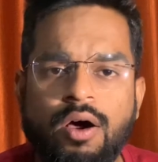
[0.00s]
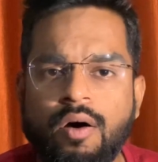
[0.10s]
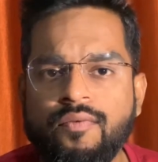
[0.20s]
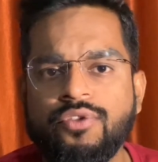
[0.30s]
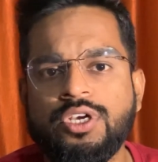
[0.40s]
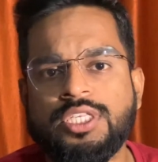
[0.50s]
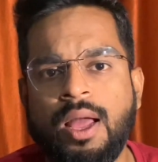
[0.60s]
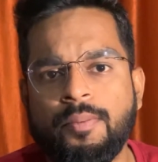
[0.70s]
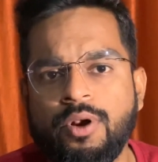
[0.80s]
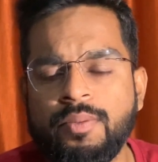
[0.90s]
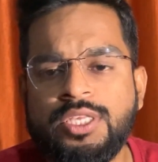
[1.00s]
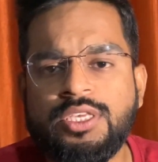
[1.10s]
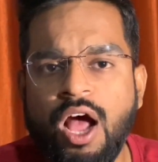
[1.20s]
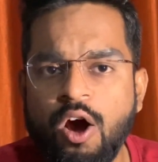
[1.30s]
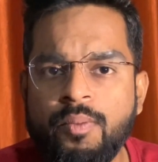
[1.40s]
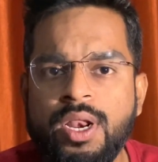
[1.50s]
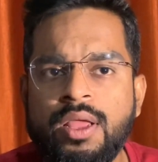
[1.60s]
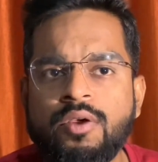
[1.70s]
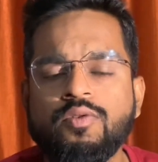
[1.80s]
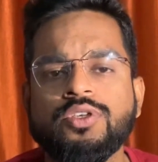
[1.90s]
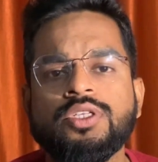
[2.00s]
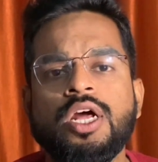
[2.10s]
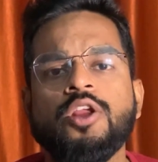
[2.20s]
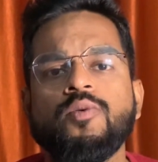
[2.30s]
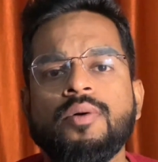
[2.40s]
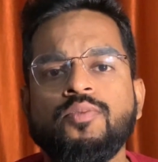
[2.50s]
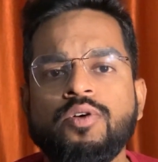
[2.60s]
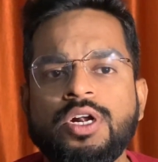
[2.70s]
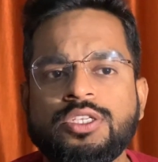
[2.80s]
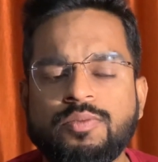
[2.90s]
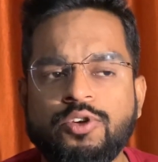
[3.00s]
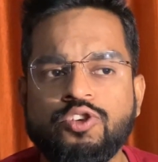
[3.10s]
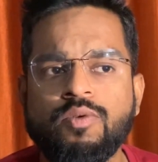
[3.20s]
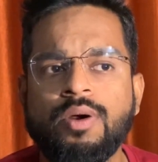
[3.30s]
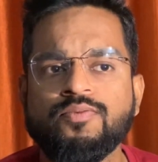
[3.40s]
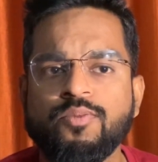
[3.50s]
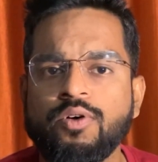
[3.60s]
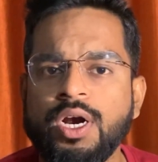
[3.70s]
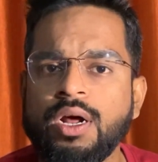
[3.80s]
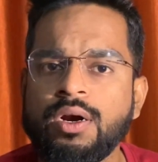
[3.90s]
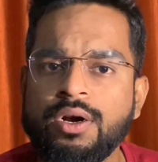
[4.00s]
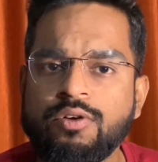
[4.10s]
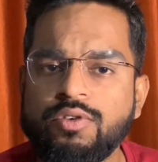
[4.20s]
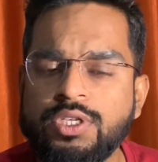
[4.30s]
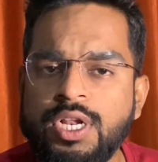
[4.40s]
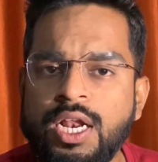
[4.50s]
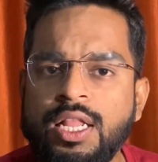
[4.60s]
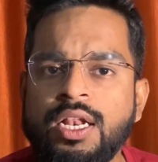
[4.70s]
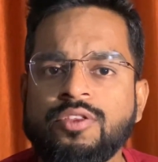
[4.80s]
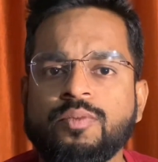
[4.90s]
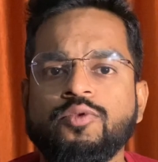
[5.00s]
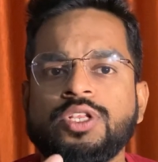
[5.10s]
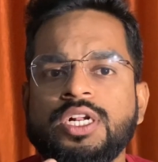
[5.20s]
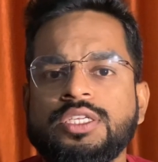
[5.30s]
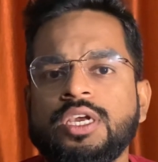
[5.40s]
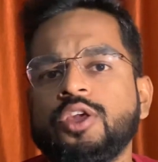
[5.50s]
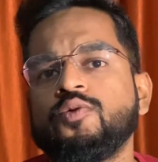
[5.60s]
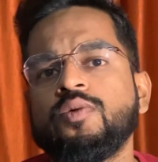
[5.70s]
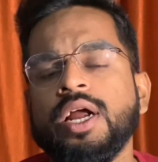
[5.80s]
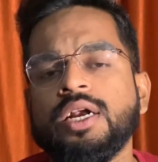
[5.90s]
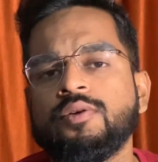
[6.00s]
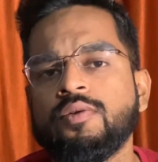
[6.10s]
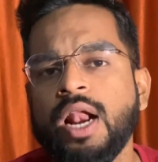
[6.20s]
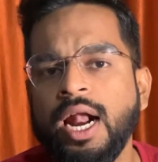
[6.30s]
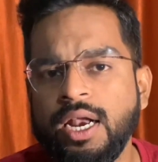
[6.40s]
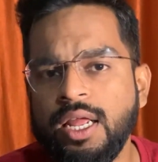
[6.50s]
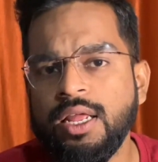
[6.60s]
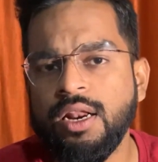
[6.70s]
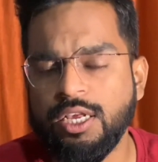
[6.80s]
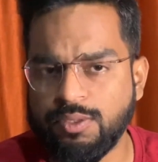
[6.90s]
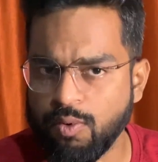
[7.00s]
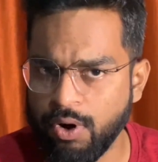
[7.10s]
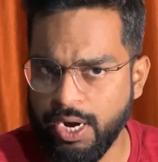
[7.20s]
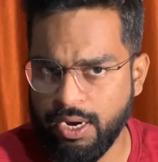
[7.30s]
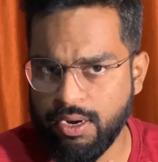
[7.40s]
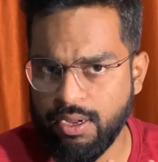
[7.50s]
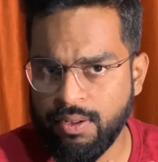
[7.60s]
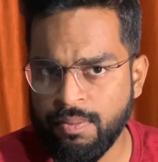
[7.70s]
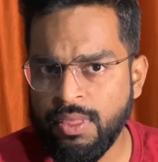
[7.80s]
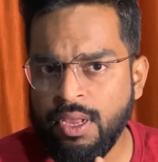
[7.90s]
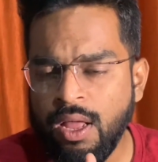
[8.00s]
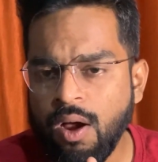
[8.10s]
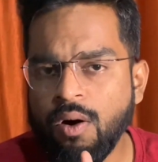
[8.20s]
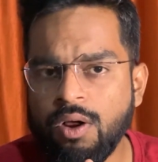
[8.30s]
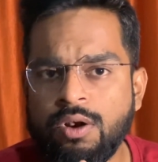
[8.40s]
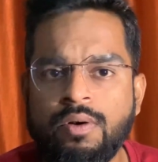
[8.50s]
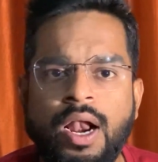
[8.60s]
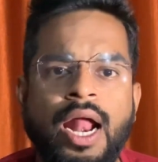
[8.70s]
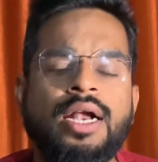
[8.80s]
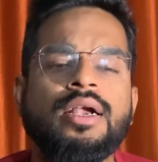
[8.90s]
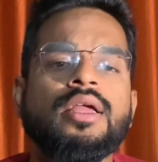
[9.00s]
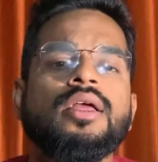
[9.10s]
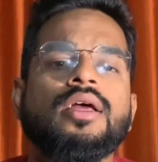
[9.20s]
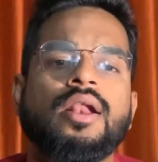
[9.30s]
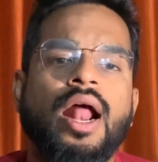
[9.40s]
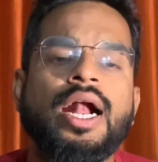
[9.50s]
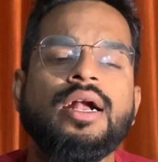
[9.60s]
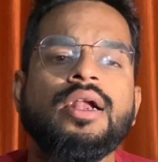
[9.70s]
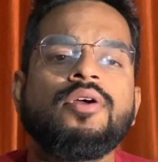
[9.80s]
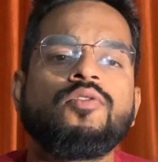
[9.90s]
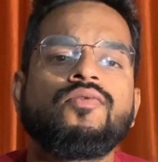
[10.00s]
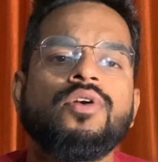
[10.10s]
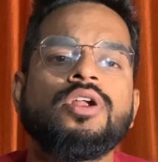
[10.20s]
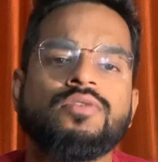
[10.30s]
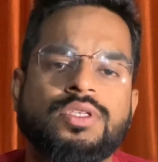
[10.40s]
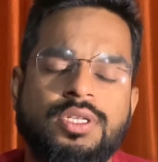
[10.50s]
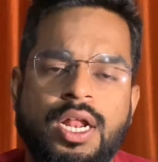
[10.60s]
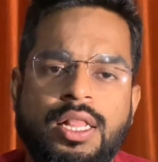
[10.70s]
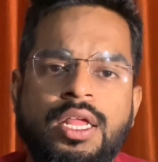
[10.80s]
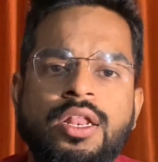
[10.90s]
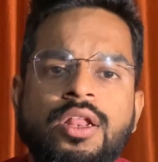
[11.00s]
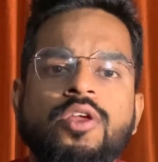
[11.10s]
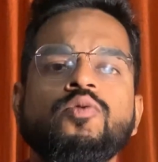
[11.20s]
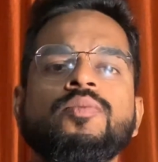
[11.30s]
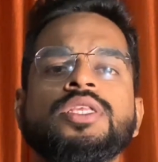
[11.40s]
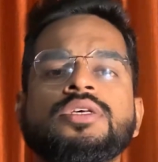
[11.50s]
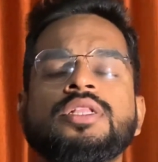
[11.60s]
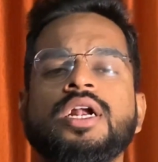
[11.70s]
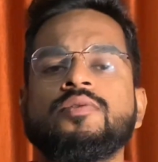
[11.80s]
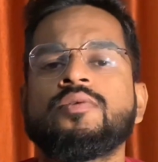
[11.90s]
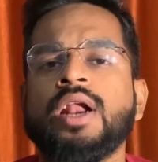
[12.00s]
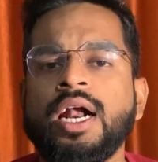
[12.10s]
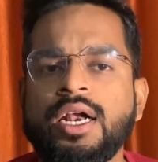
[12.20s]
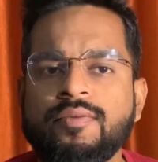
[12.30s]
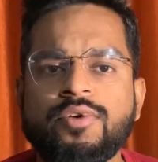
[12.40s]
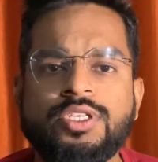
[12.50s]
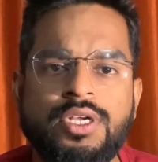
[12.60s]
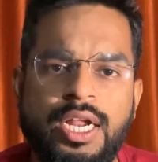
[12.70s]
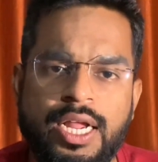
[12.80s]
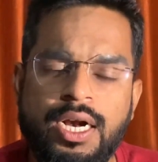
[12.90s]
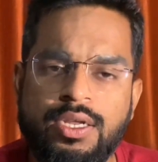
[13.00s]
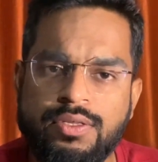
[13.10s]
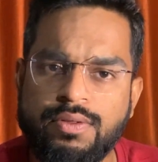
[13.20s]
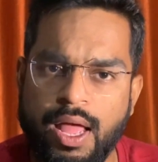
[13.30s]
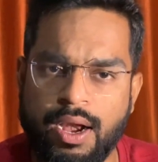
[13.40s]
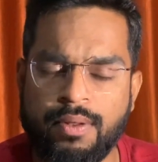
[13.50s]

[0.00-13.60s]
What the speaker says: of the sample, means how many questionnaire you have floated. Suppose you have floated 100 questionnaire, then suppose let's say you get 90 respondent, or 90 rightly filled questionnaire, then you mention that 90% yield is there.